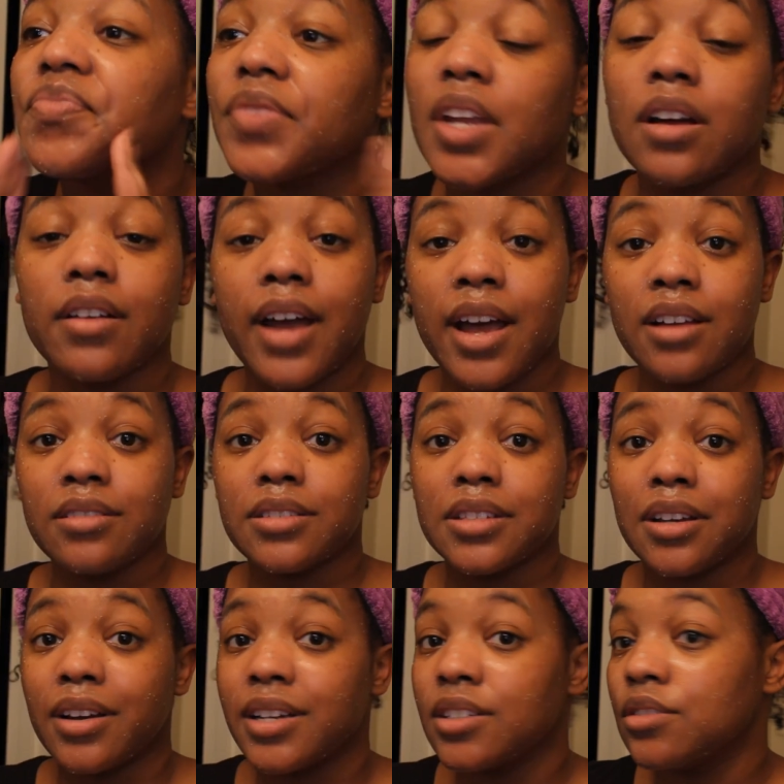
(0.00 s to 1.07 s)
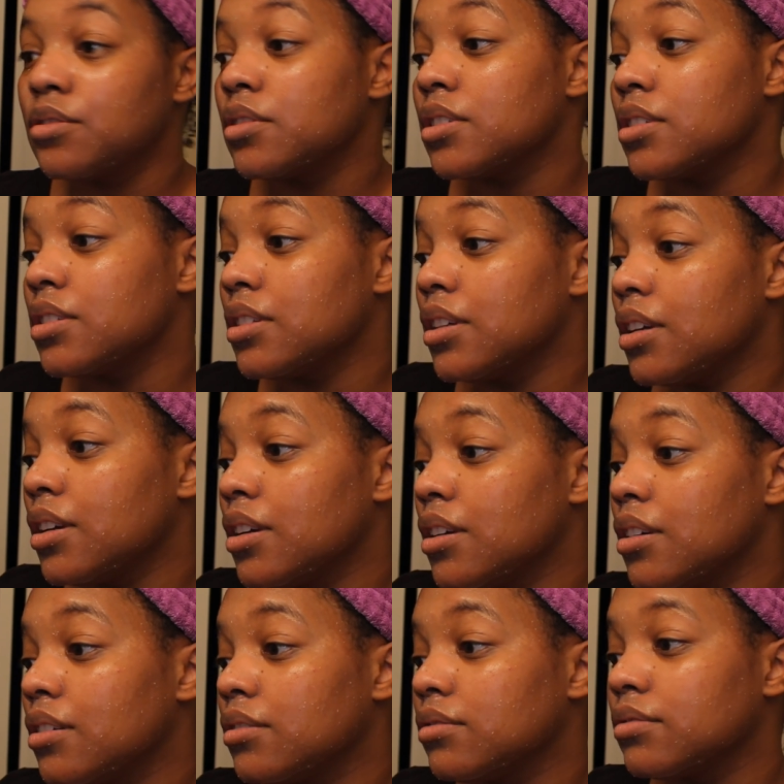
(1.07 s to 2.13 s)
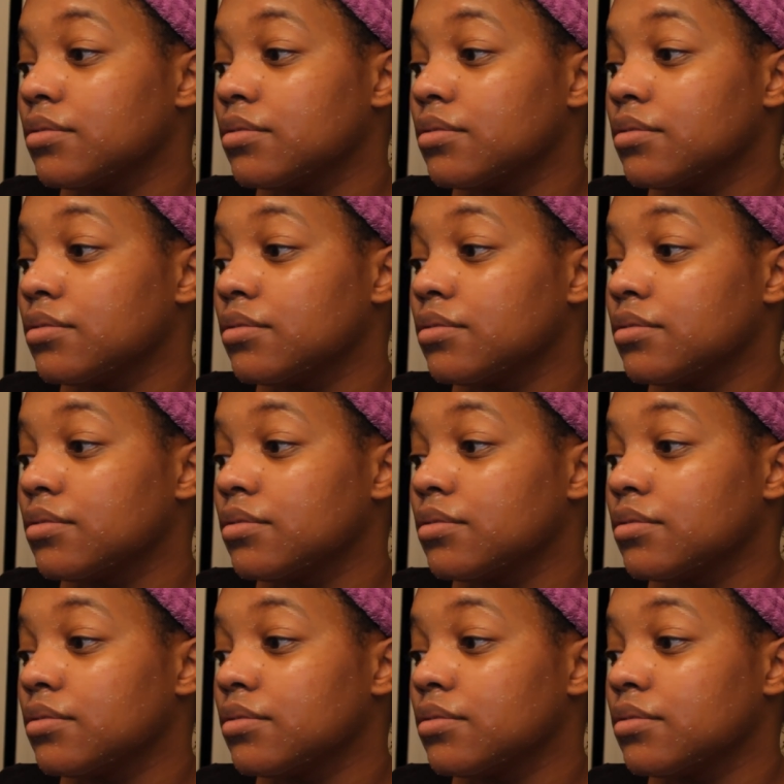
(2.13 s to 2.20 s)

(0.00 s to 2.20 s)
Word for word: Okay, so as you can see,